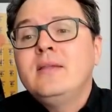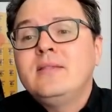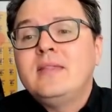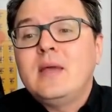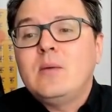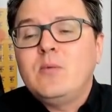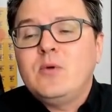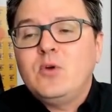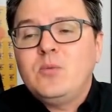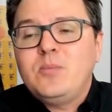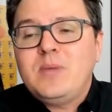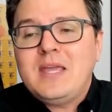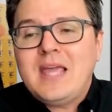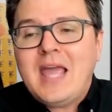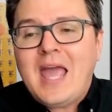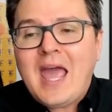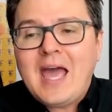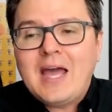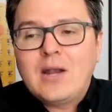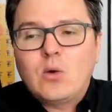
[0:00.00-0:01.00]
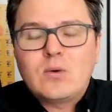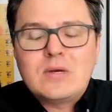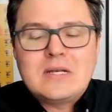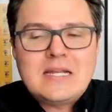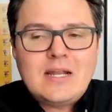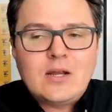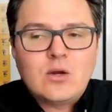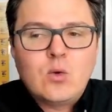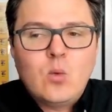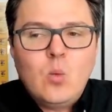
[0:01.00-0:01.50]
then we will be at or
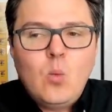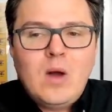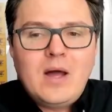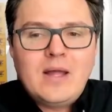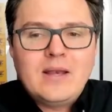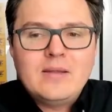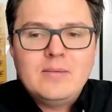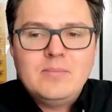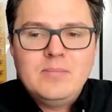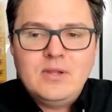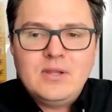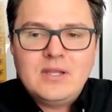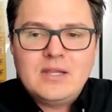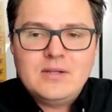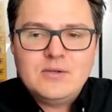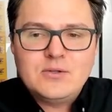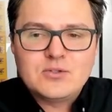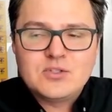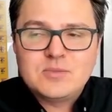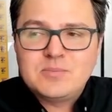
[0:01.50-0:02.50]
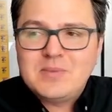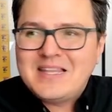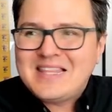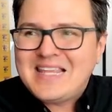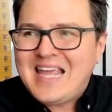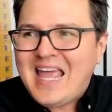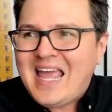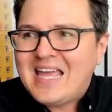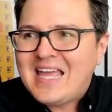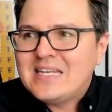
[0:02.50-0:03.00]
near 1 billion users by
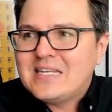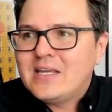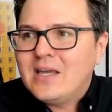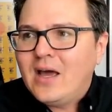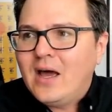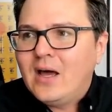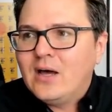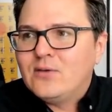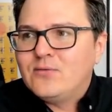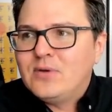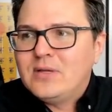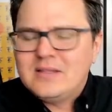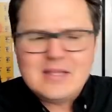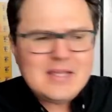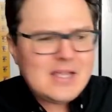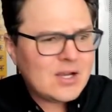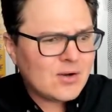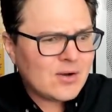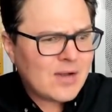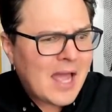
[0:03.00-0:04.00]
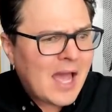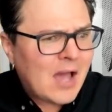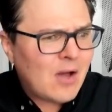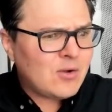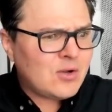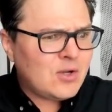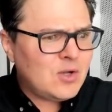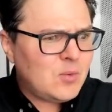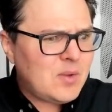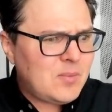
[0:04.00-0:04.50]
the end of the year.
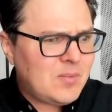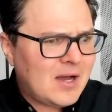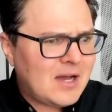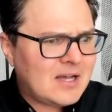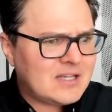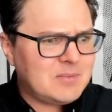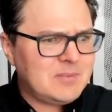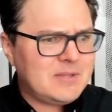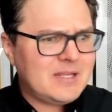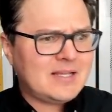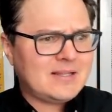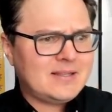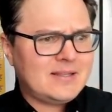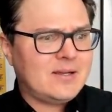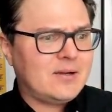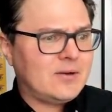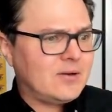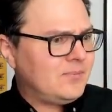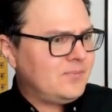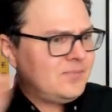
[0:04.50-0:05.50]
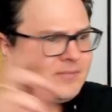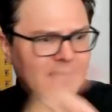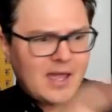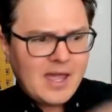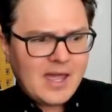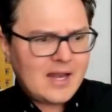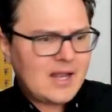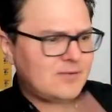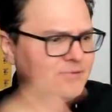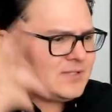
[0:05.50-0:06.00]
How could we possibly get there?
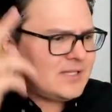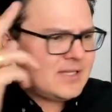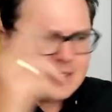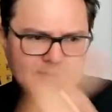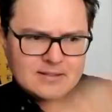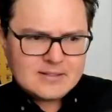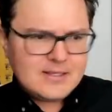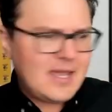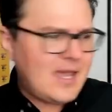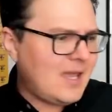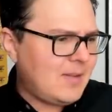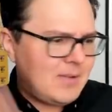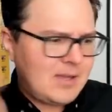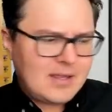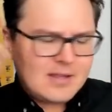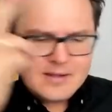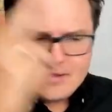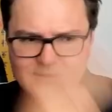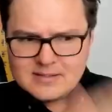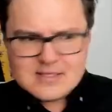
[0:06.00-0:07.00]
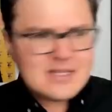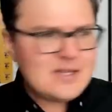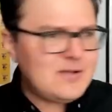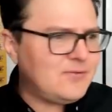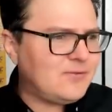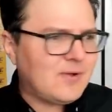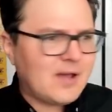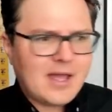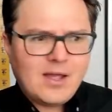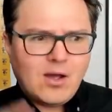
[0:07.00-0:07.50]
NFTs, gaming,
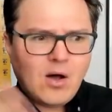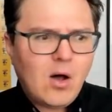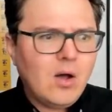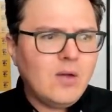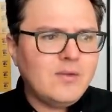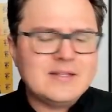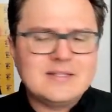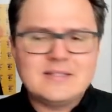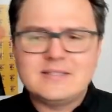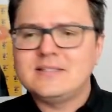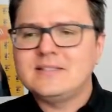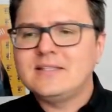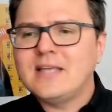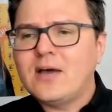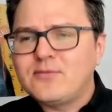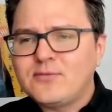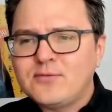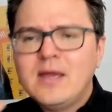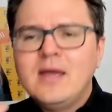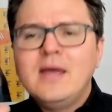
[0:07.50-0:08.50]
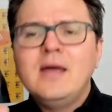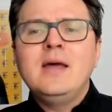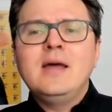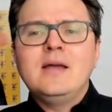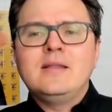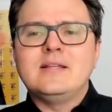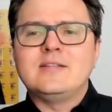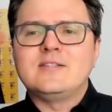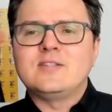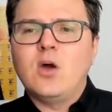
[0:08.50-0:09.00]
DeFi, all this stuff
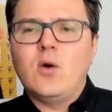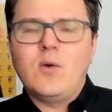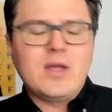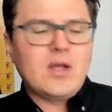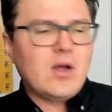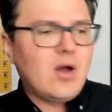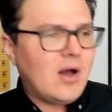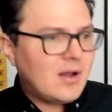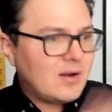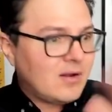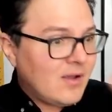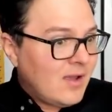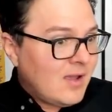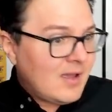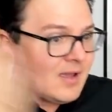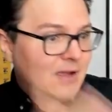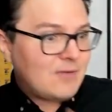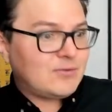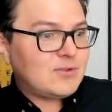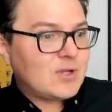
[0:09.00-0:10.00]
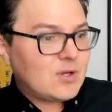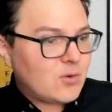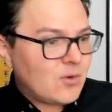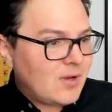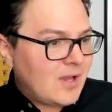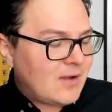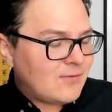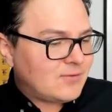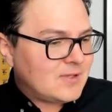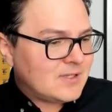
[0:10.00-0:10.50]
that's going on.
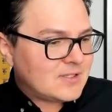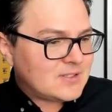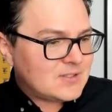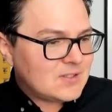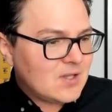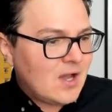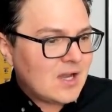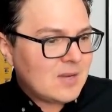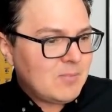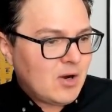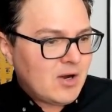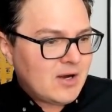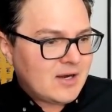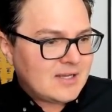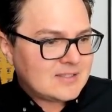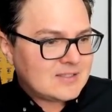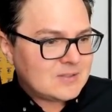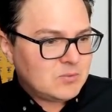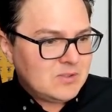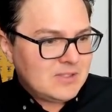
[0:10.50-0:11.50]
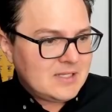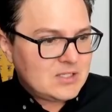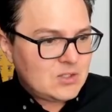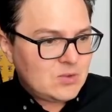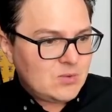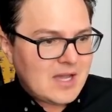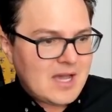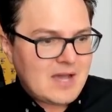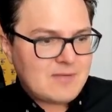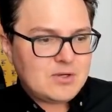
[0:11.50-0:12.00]
If the stock markets really
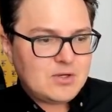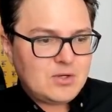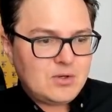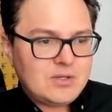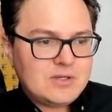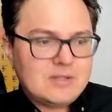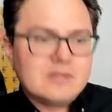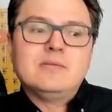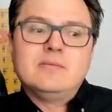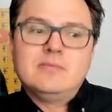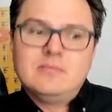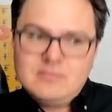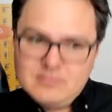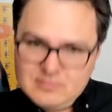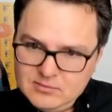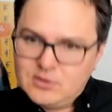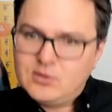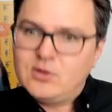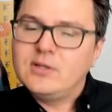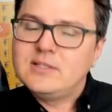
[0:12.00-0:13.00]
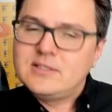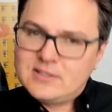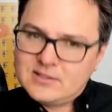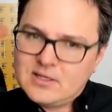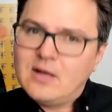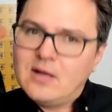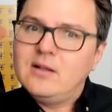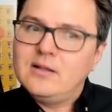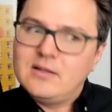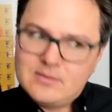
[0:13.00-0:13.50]
do have a good
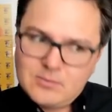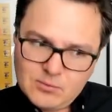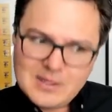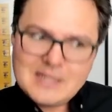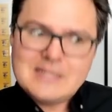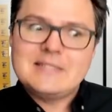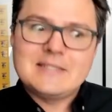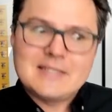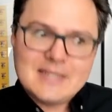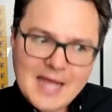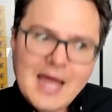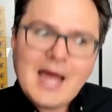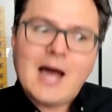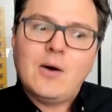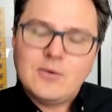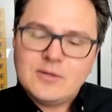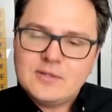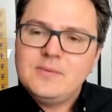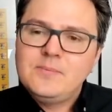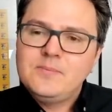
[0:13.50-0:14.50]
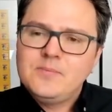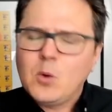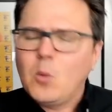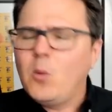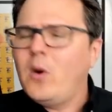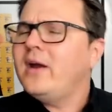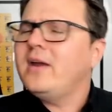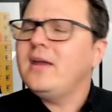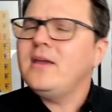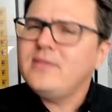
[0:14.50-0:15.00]
solid rinsing out,
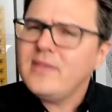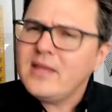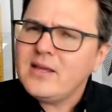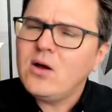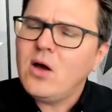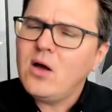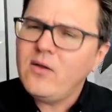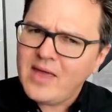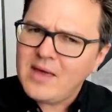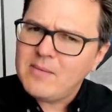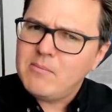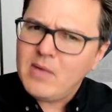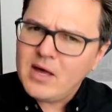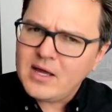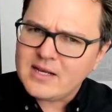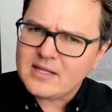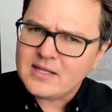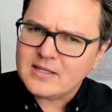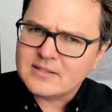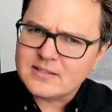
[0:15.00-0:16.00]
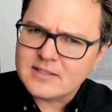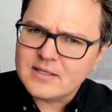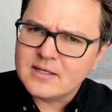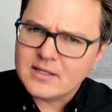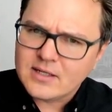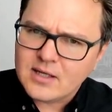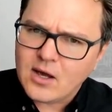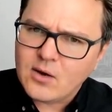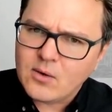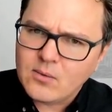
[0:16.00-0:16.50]
where do you think all that money is going
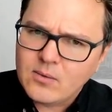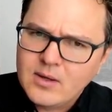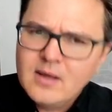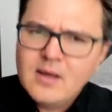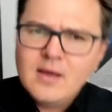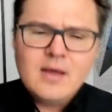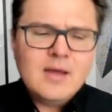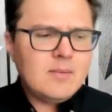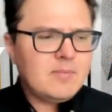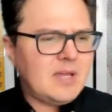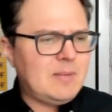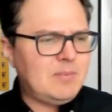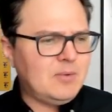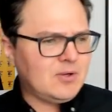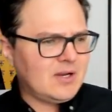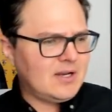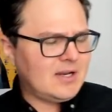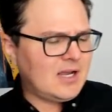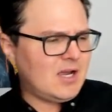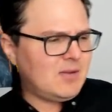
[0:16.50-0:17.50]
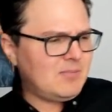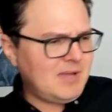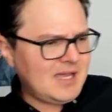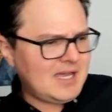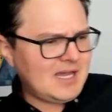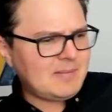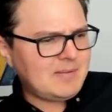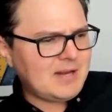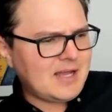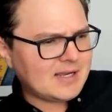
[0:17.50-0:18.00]
to go? People are going to go,
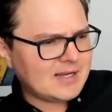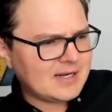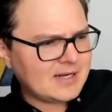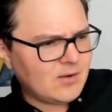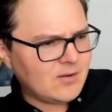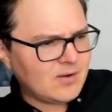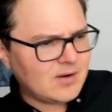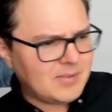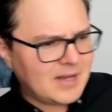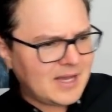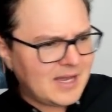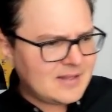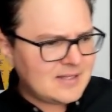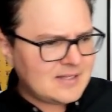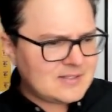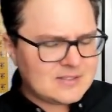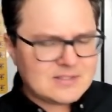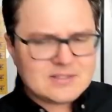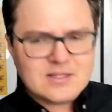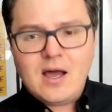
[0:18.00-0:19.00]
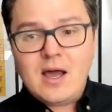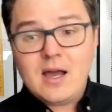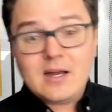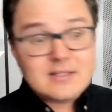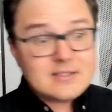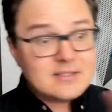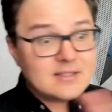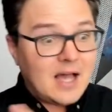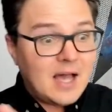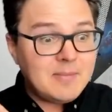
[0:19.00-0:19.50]
man, I'm not going to go and buy these
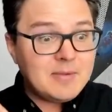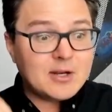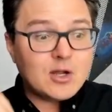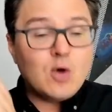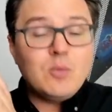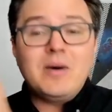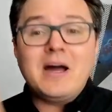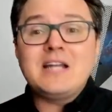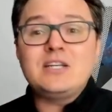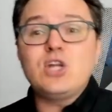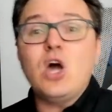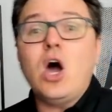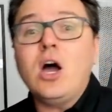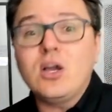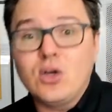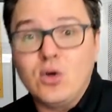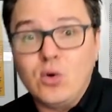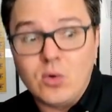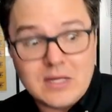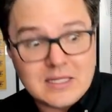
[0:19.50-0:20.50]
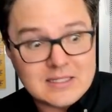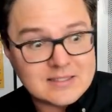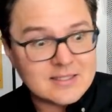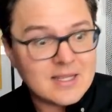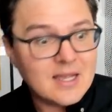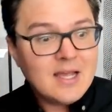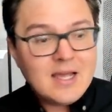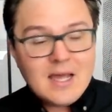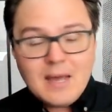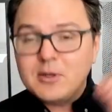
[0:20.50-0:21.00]
stocks. I'm going to go buy dog
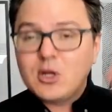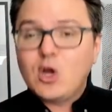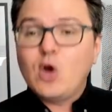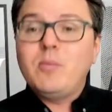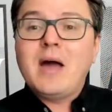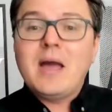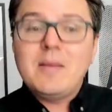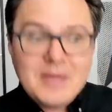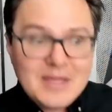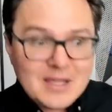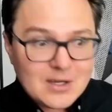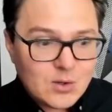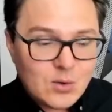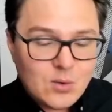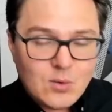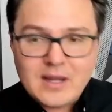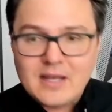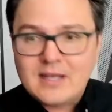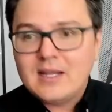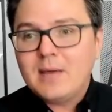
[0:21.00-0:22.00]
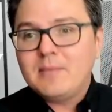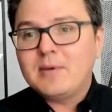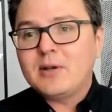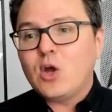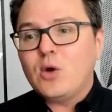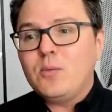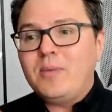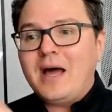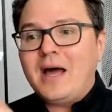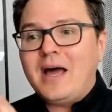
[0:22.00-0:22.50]
coins. I'm going to go buy Bitcoin. I'm going to
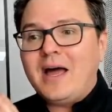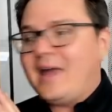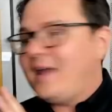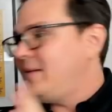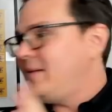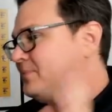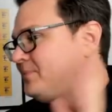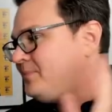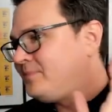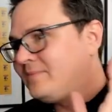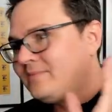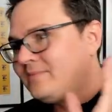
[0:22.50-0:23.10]
go buy